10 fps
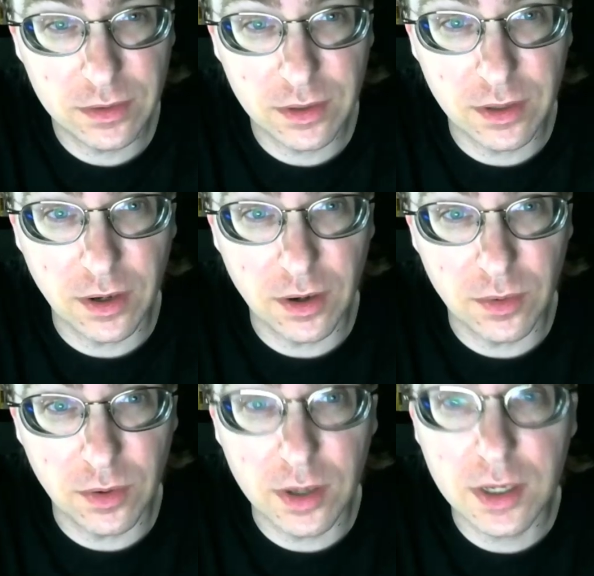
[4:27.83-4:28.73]
You
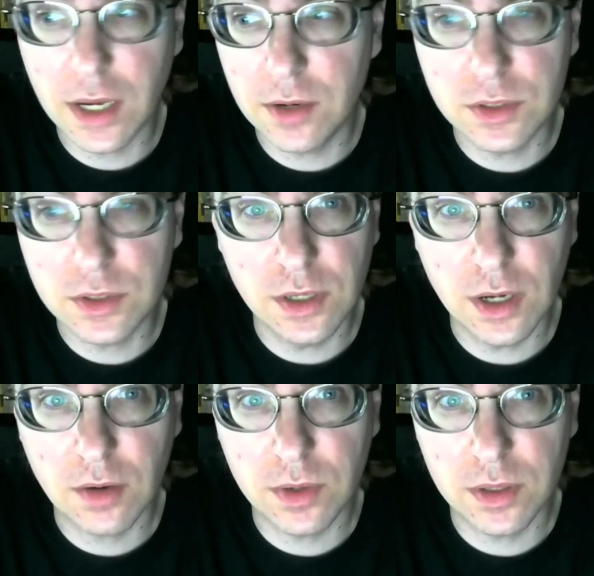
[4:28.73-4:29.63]
know, a guy who's
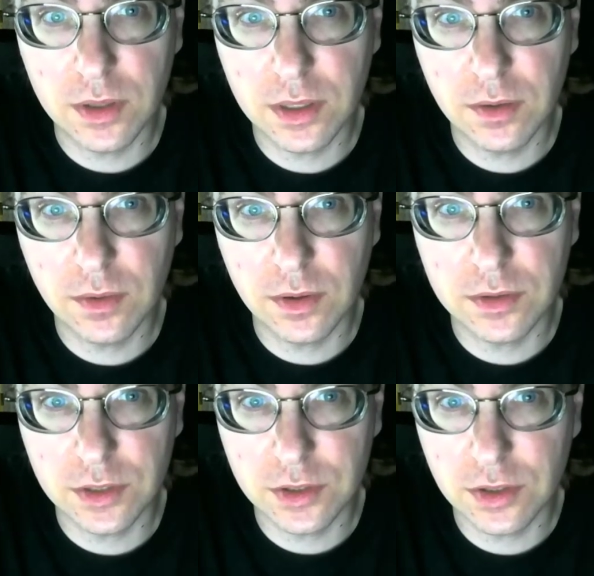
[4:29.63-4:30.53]
not one of the heroes
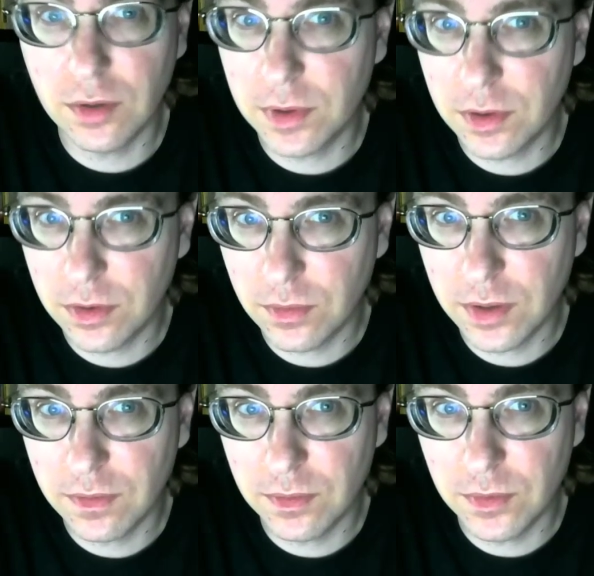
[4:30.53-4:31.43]
has shown up in three
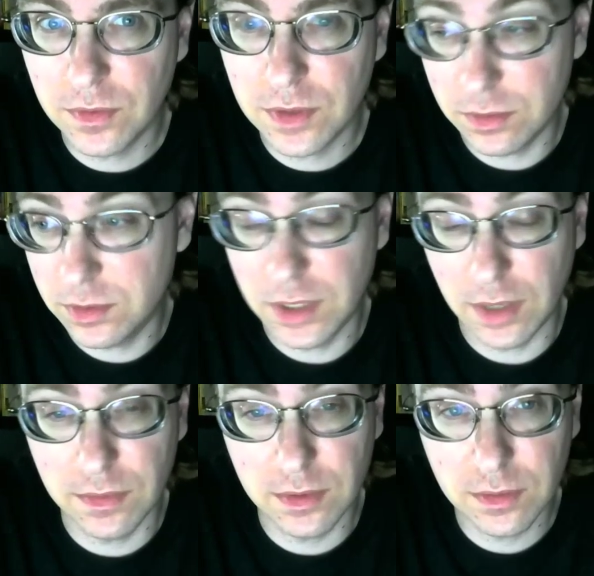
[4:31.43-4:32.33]
of the movie. He was
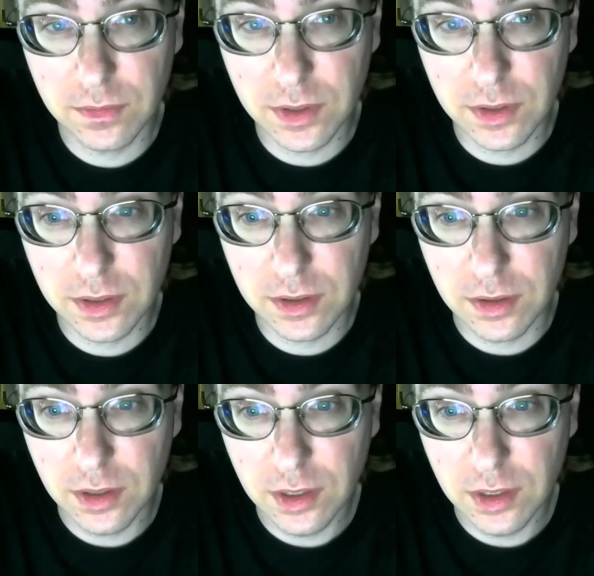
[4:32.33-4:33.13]
definitely a villain in